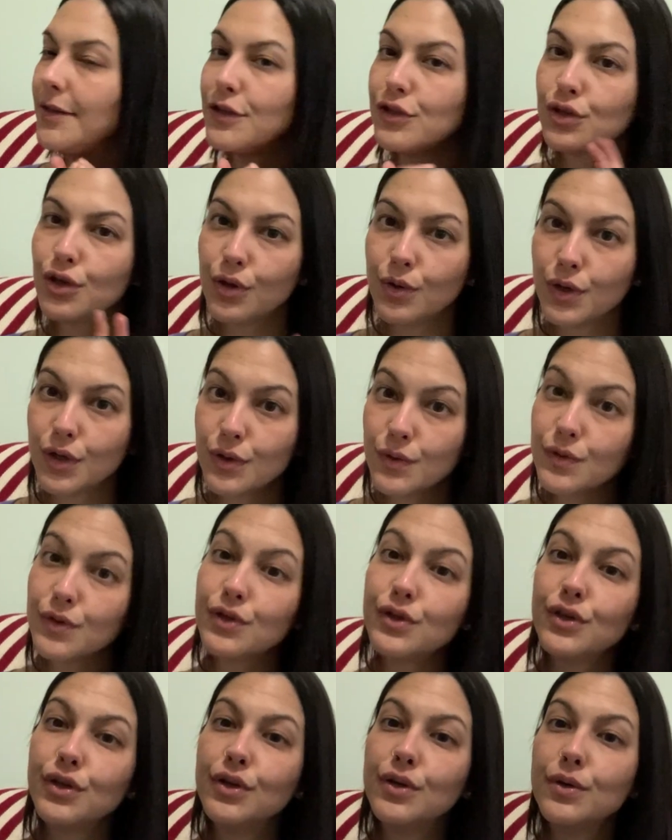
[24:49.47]
So those
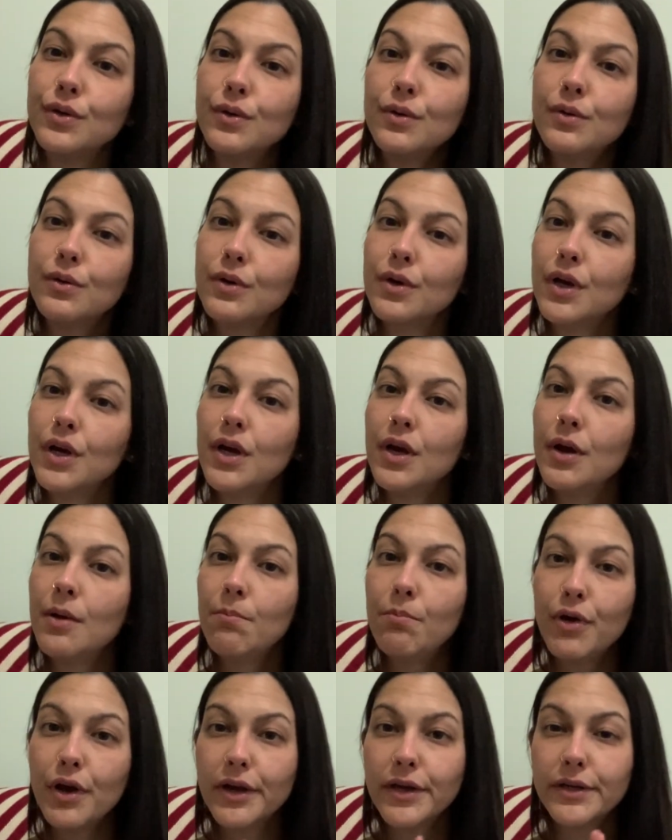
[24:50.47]
2
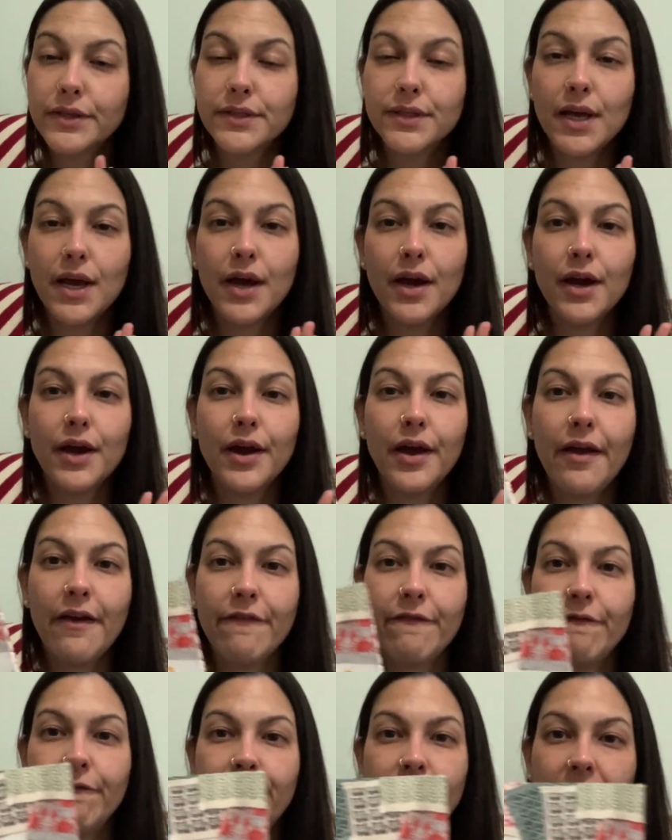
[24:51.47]
books are a
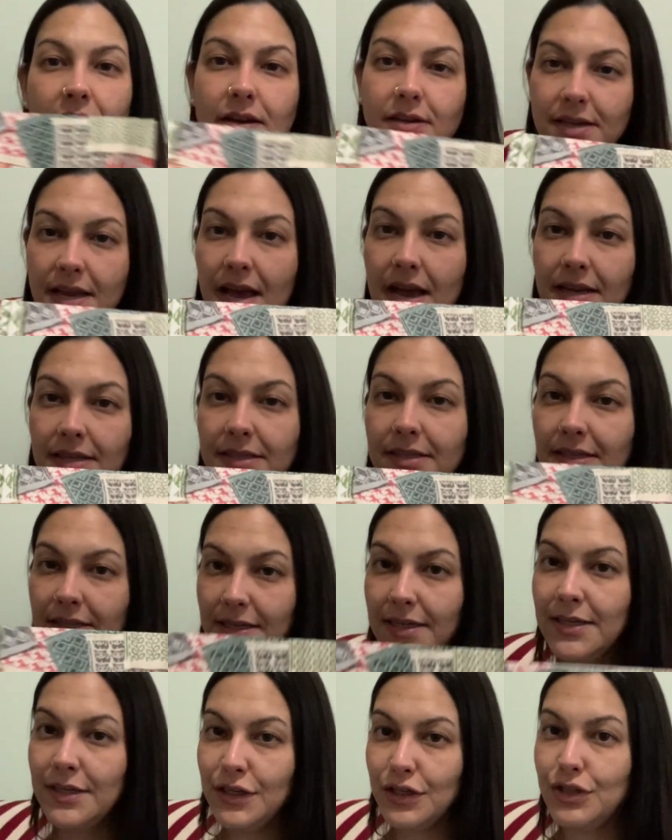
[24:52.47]
fantastic
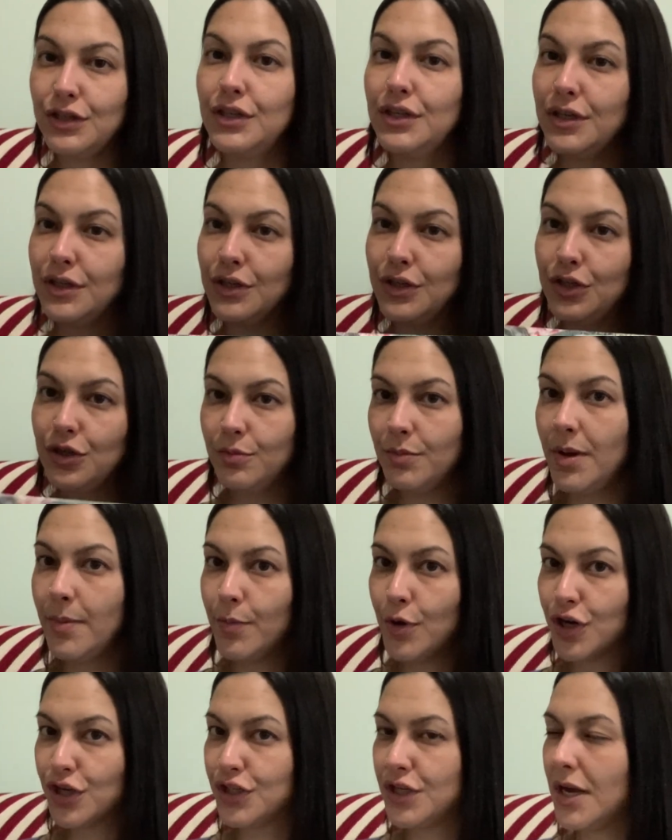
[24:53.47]
addition to my
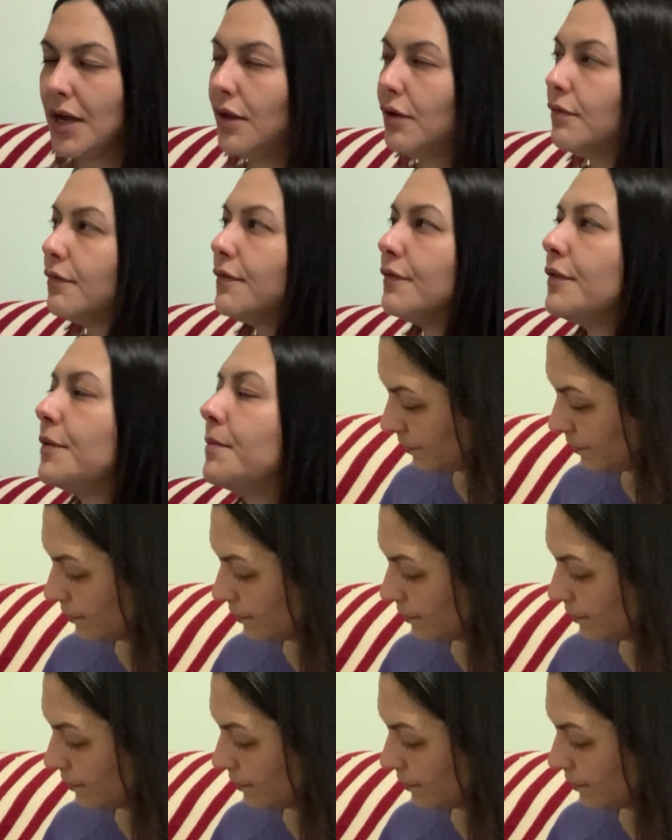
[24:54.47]
bookshelf.